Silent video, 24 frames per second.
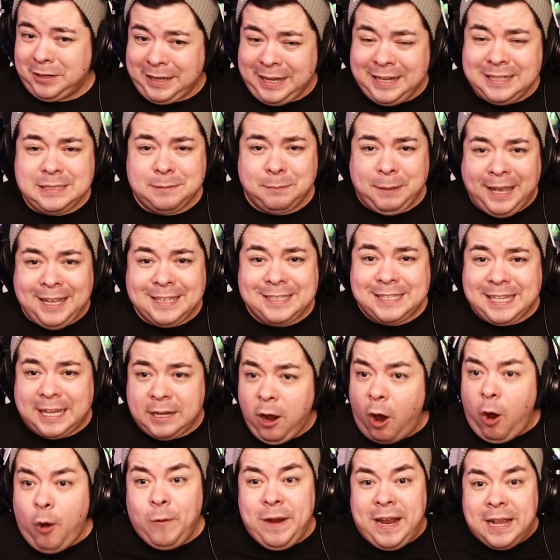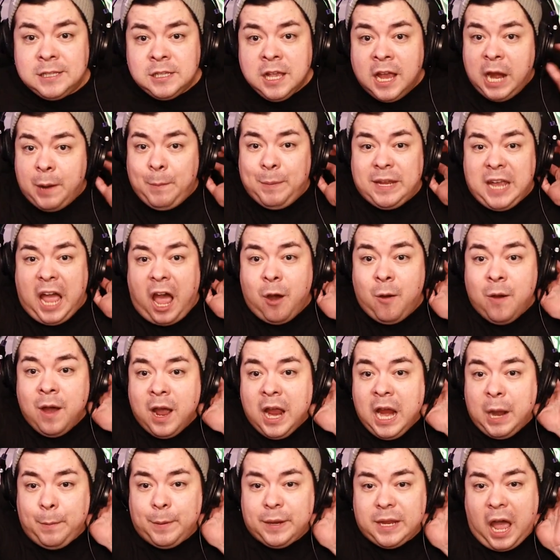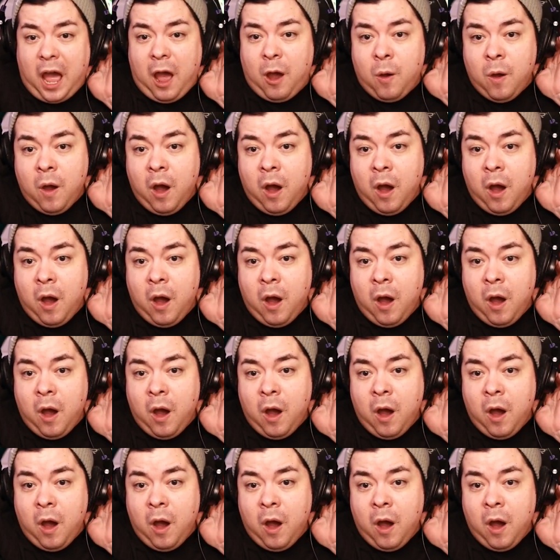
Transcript: getting some hits in. Oh, yes! Here we go! Here we go!